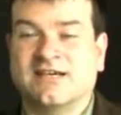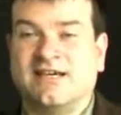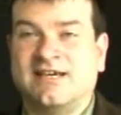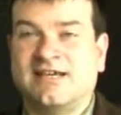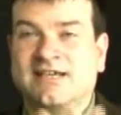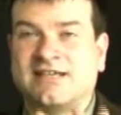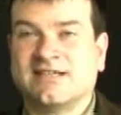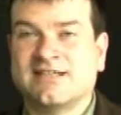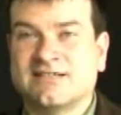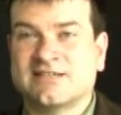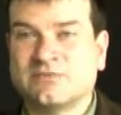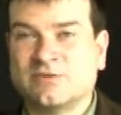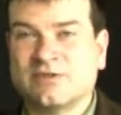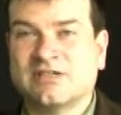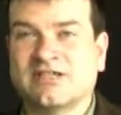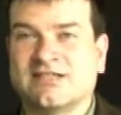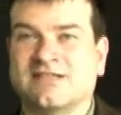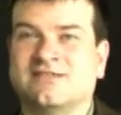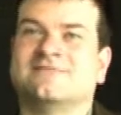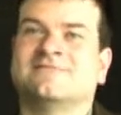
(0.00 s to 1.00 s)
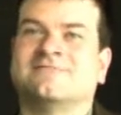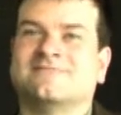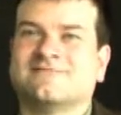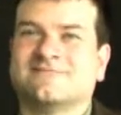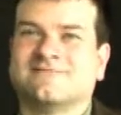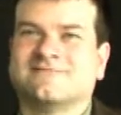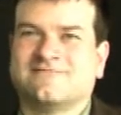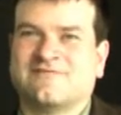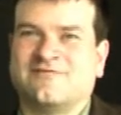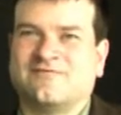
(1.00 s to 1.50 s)
hey, guess what?
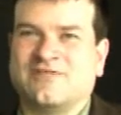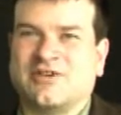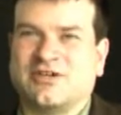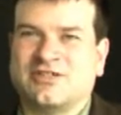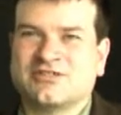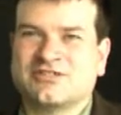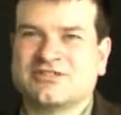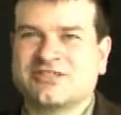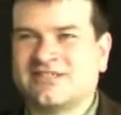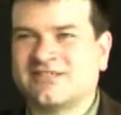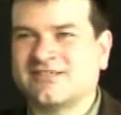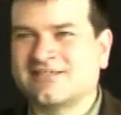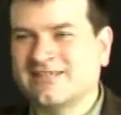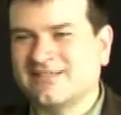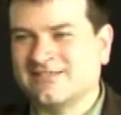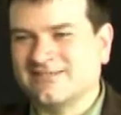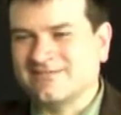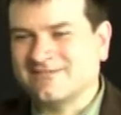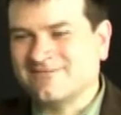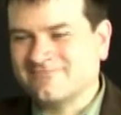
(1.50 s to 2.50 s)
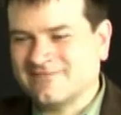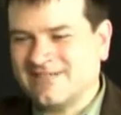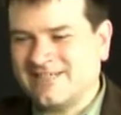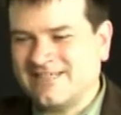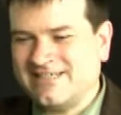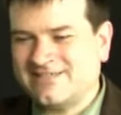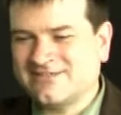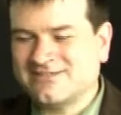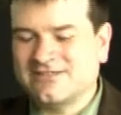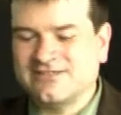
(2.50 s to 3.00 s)
False sharing
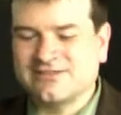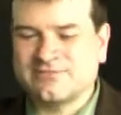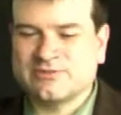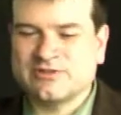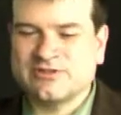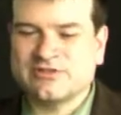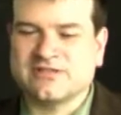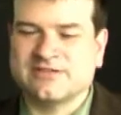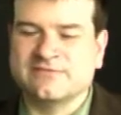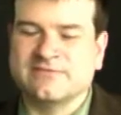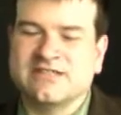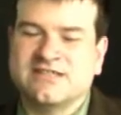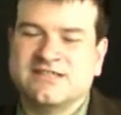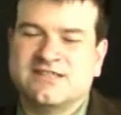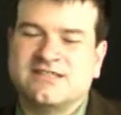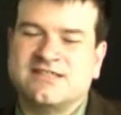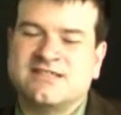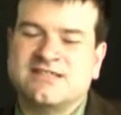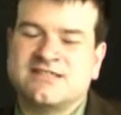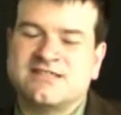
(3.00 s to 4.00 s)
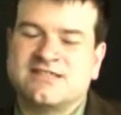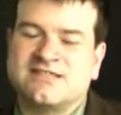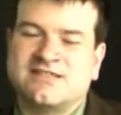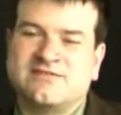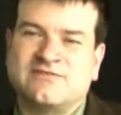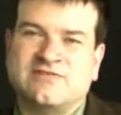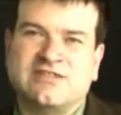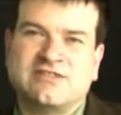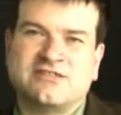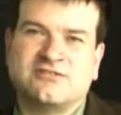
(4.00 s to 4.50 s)
right here in your program.
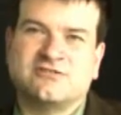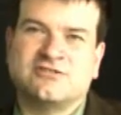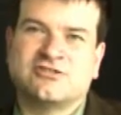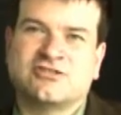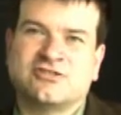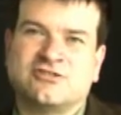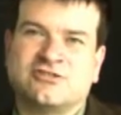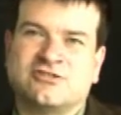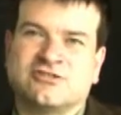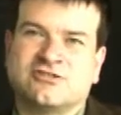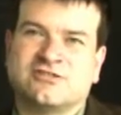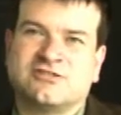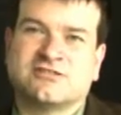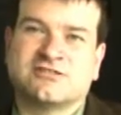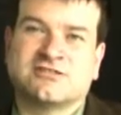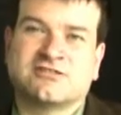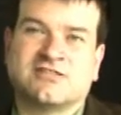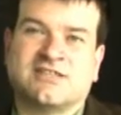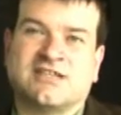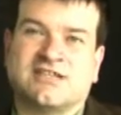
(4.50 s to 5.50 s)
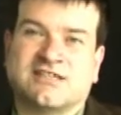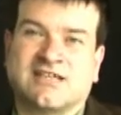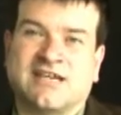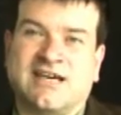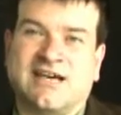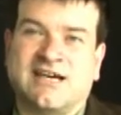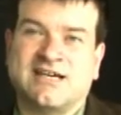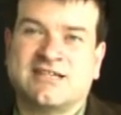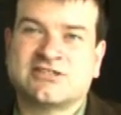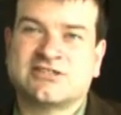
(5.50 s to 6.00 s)
Instead, vTune shows you that there's a lot of
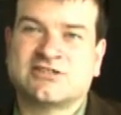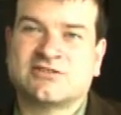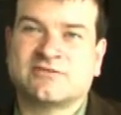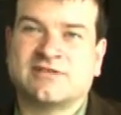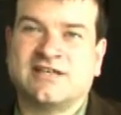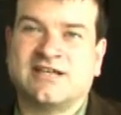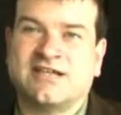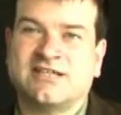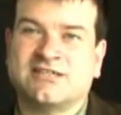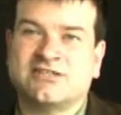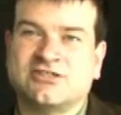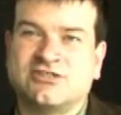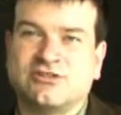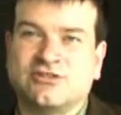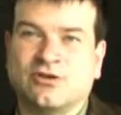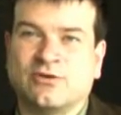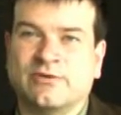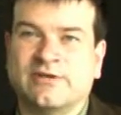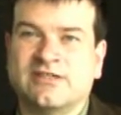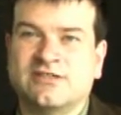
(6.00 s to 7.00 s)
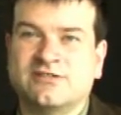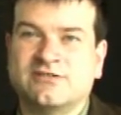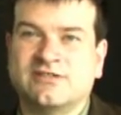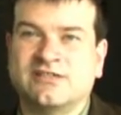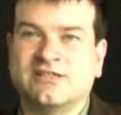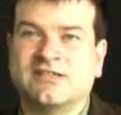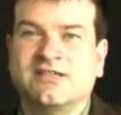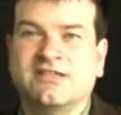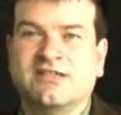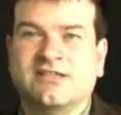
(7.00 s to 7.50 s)
cache thrash. You go into
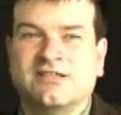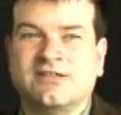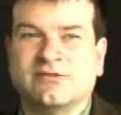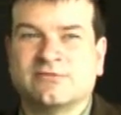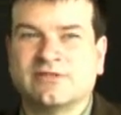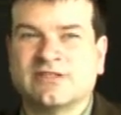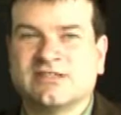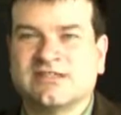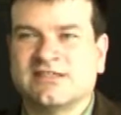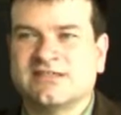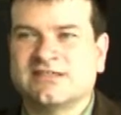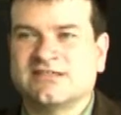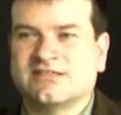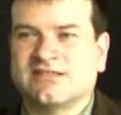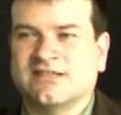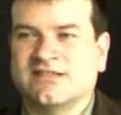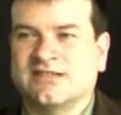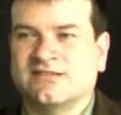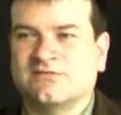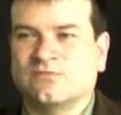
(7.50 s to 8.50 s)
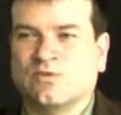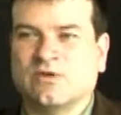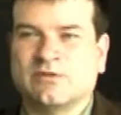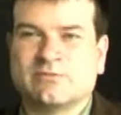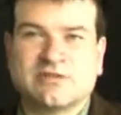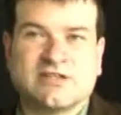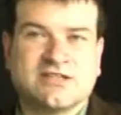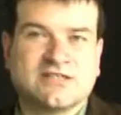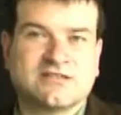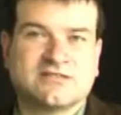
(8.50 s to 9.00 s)
it, you realize that one
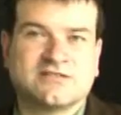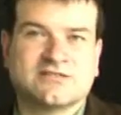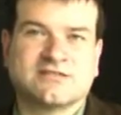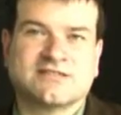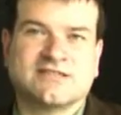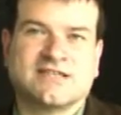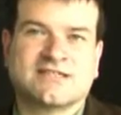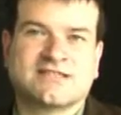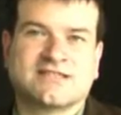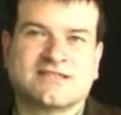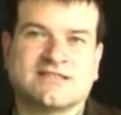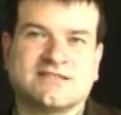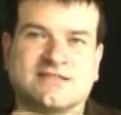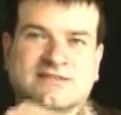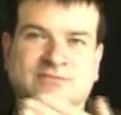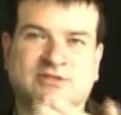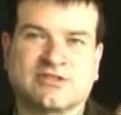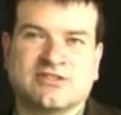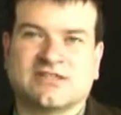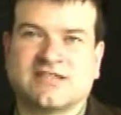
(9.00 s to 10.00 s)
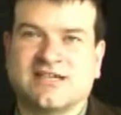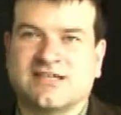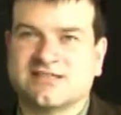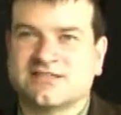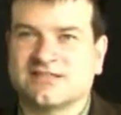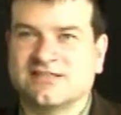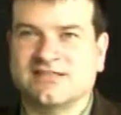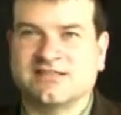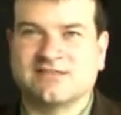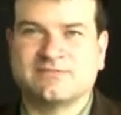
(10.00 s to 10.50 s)
processor is accessing part of
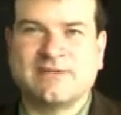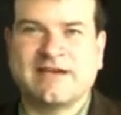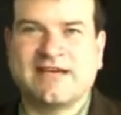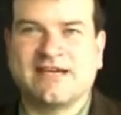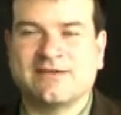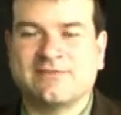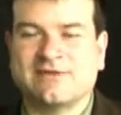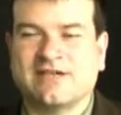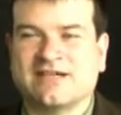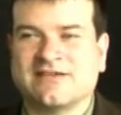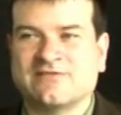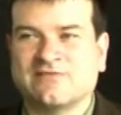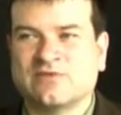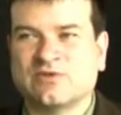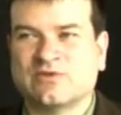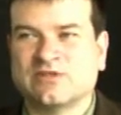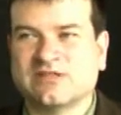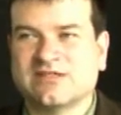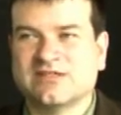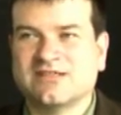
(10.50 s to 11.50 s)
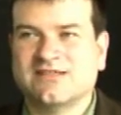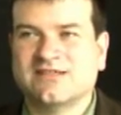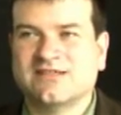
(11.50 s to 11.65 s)
cache line. It's banging back and forth.